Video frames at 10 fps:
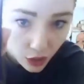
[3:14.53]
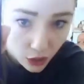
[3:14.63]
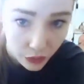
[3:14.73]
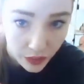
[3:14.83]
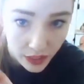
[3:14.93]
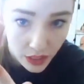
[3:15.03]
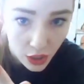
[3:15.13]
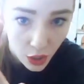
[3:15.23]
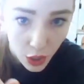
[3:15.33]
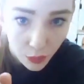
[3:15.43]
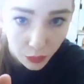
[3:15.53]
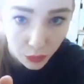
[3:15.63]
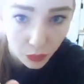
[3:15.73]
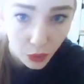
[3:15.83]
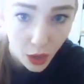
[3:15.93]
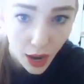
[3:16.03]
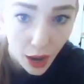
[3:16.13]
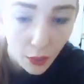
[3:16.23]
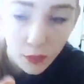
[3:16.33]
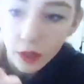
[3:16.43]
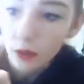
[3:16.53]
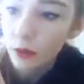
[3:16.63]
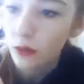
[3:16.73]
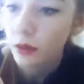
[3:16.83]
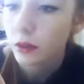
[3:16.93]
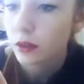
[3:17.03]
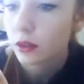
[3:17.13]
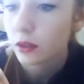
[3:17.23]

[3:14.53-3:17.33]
crease, brow bone,